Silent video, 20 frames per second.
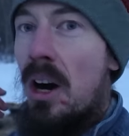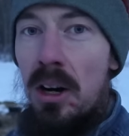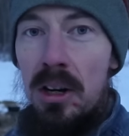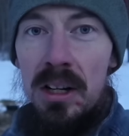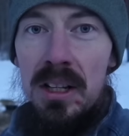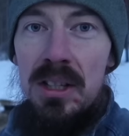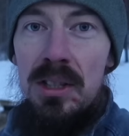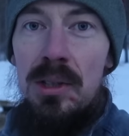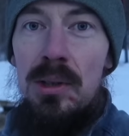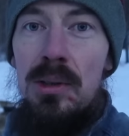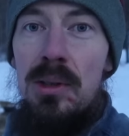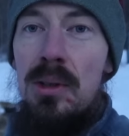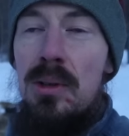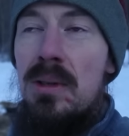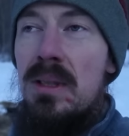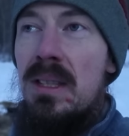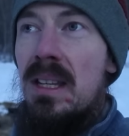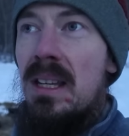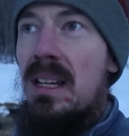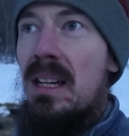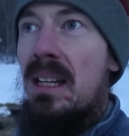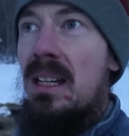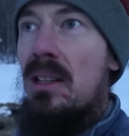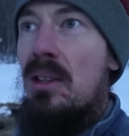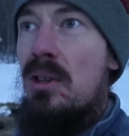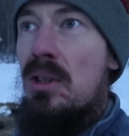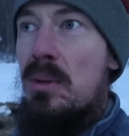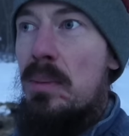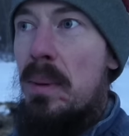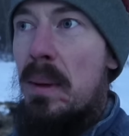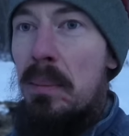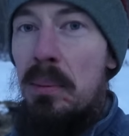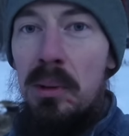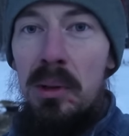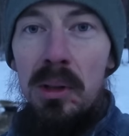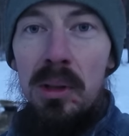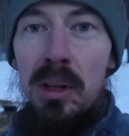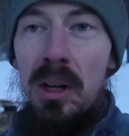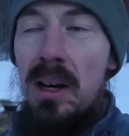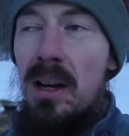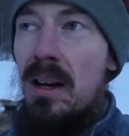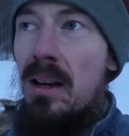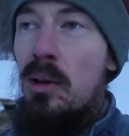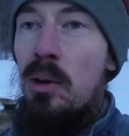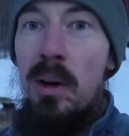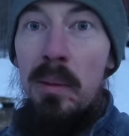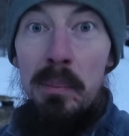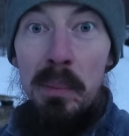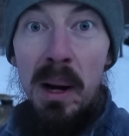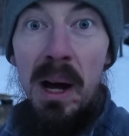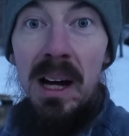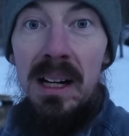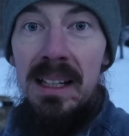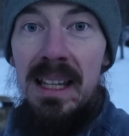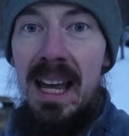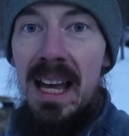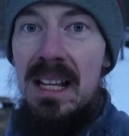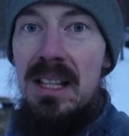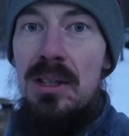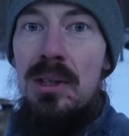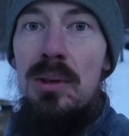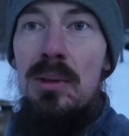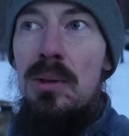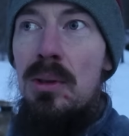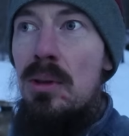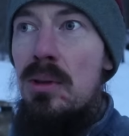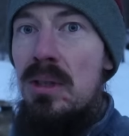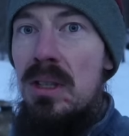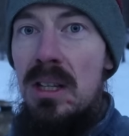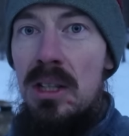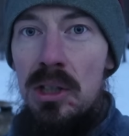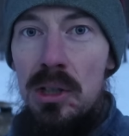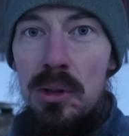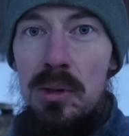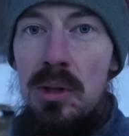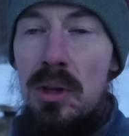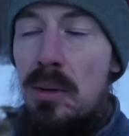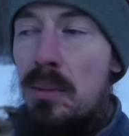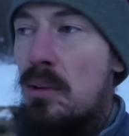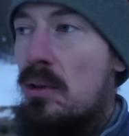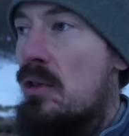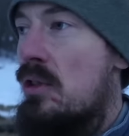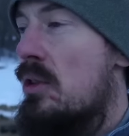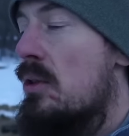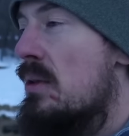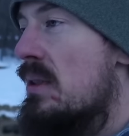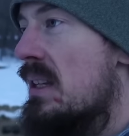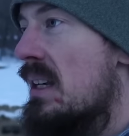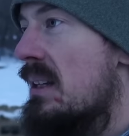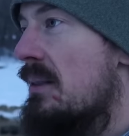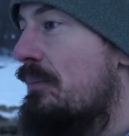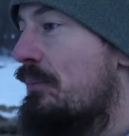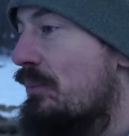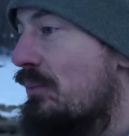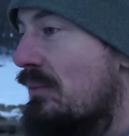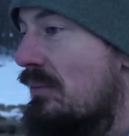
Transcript: artists who use it, there's people uh, who have podcasts who use it, YouTubers use it.